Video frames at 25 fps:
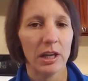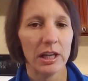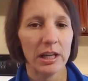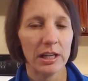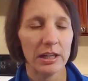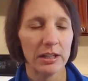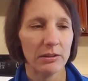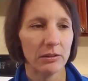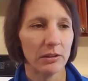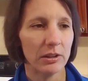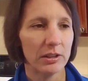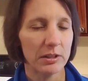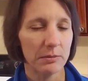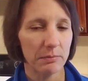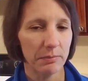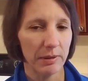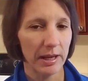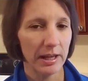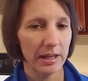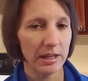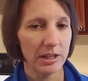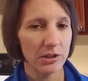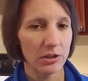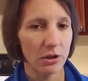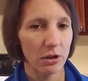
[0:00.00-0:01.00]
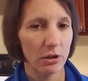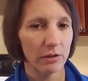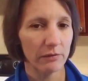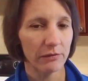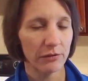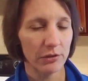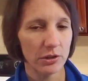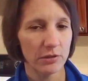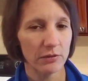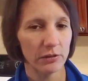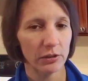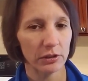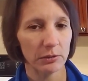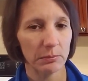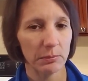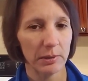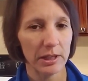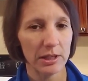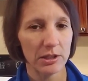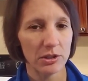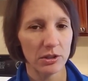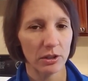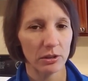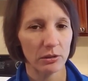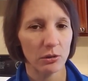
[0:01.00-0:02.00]
it depends on, first of all, it
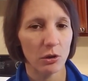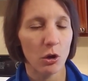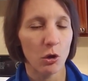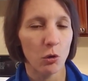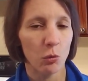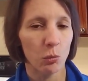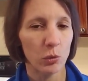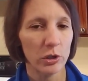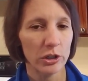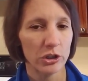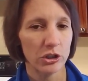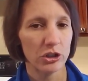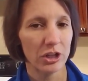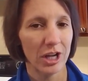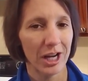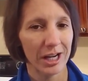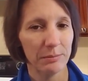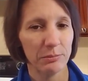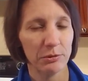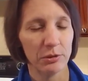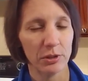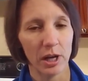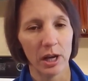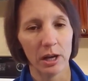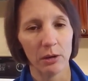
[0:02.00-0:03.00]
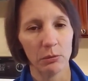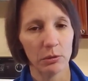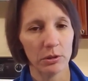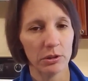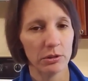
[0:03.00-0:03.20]
depends on which type you got,